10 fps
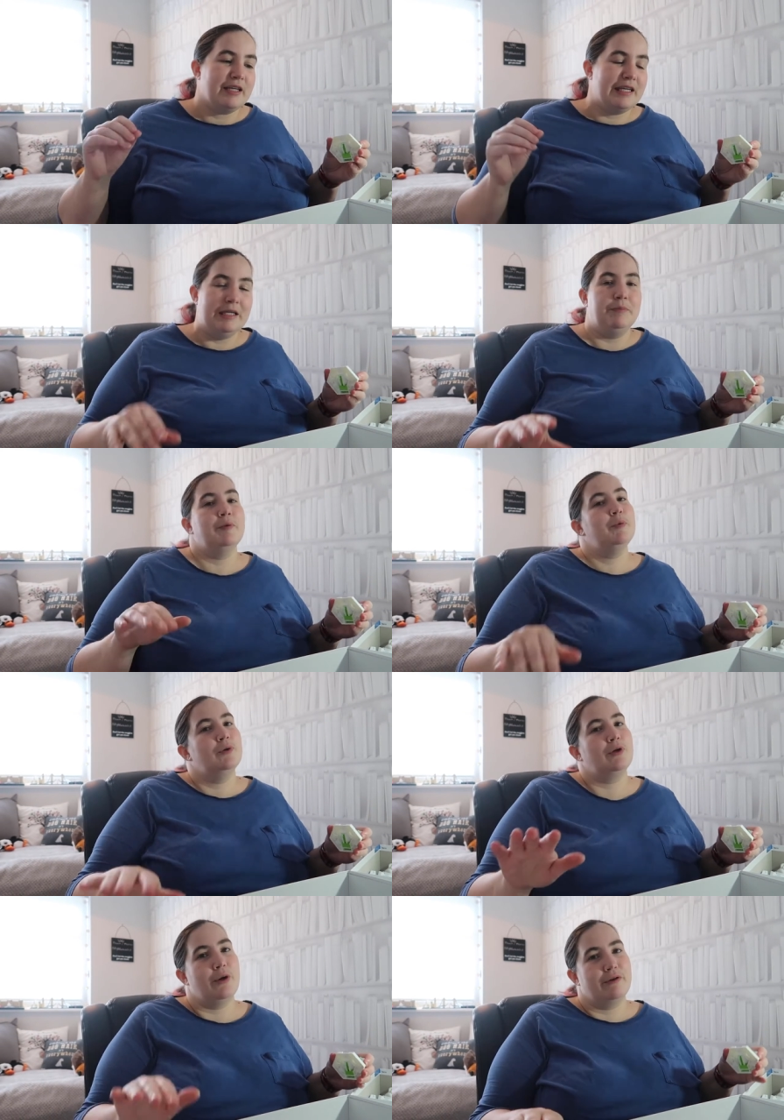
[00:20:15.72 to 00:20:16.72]
keep your
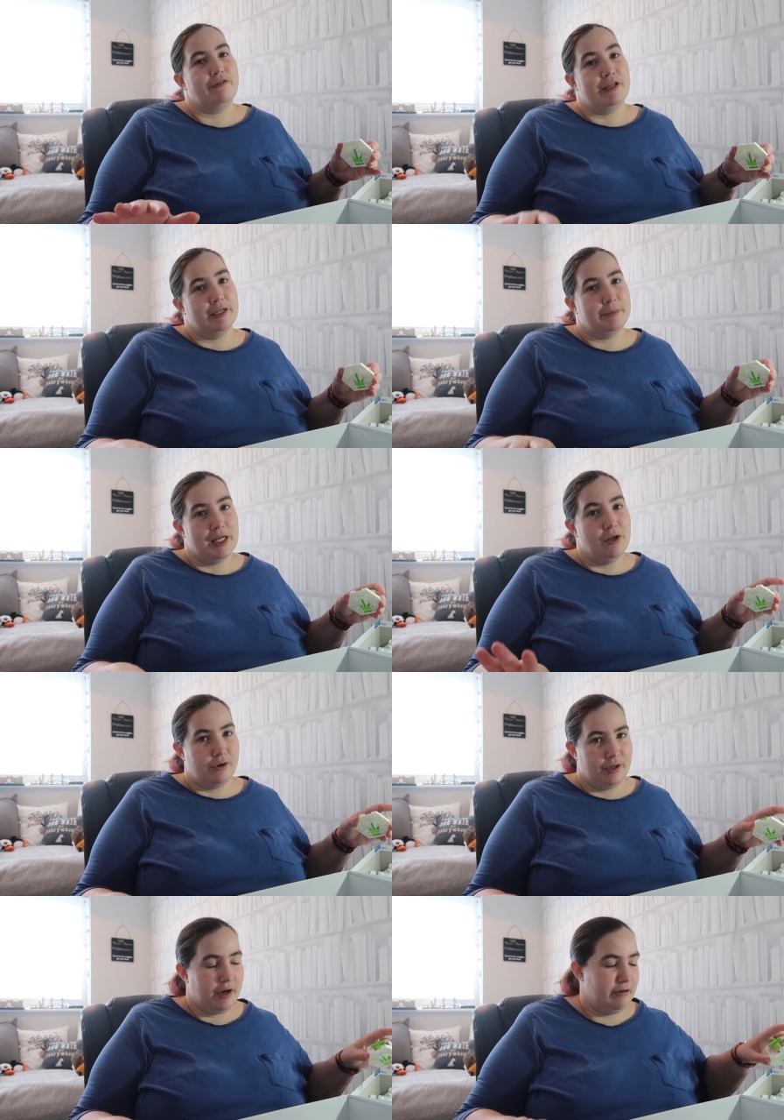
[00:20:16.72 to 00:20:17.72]
ball going for a little bit
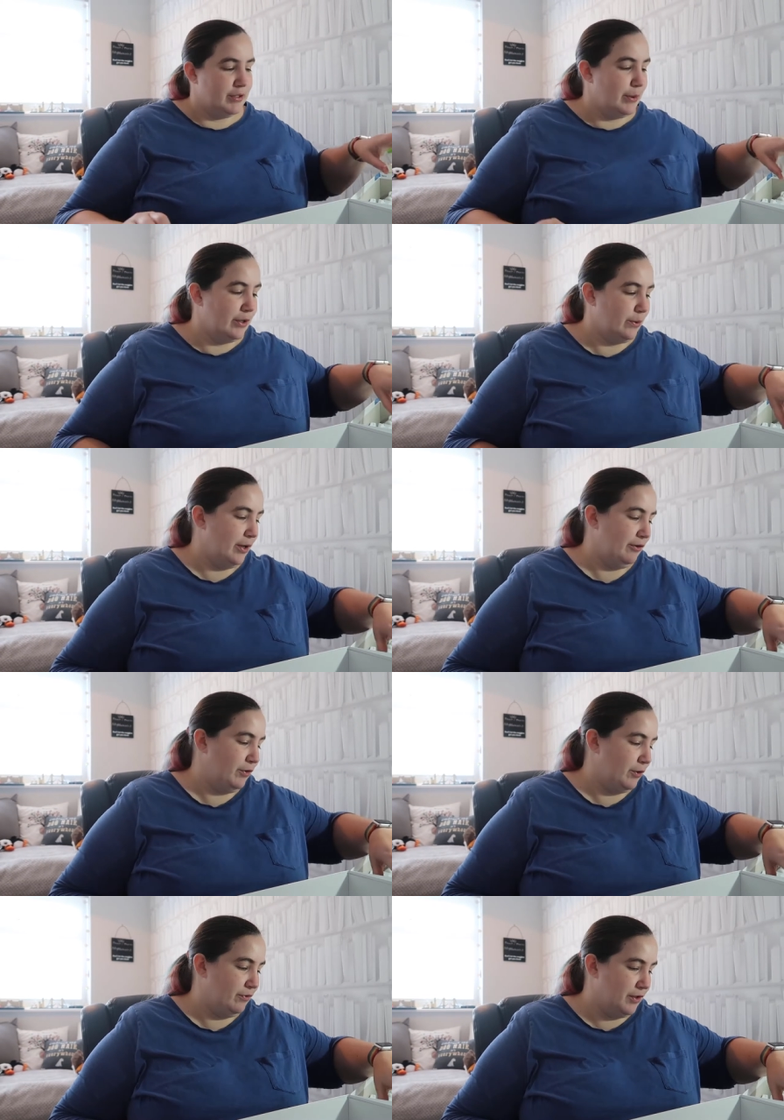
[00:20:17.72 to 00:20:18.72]
longer as well quite a
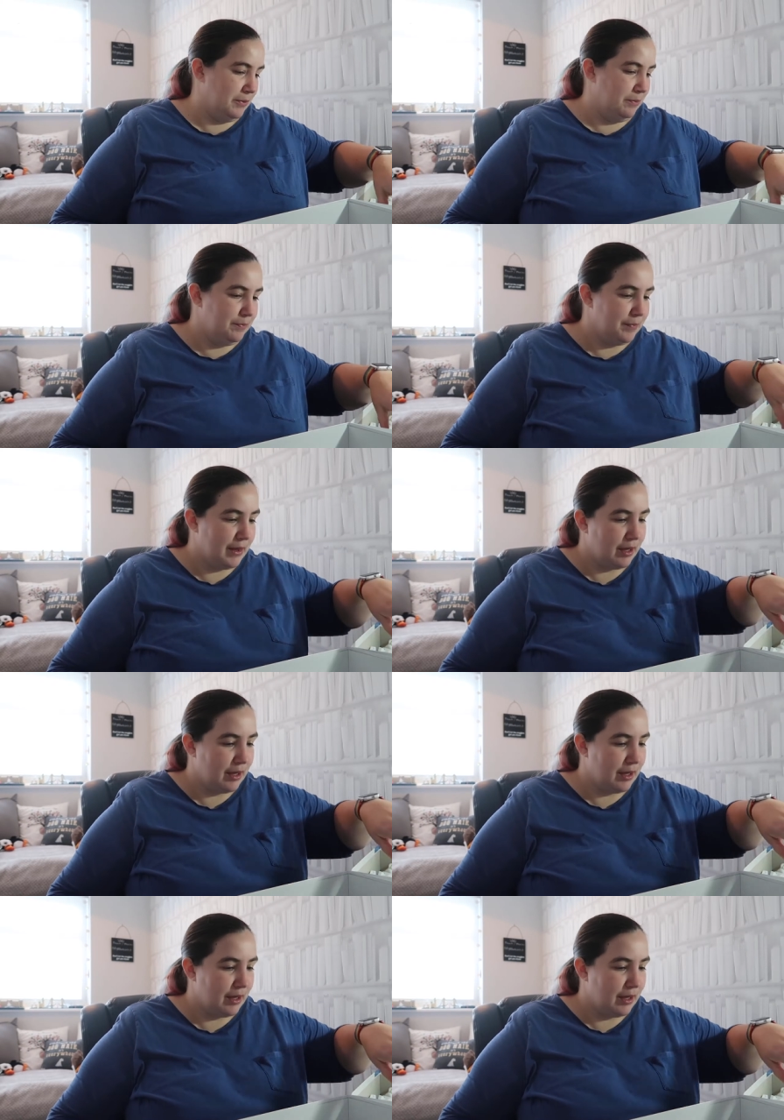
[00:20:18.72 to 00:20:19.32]
few of them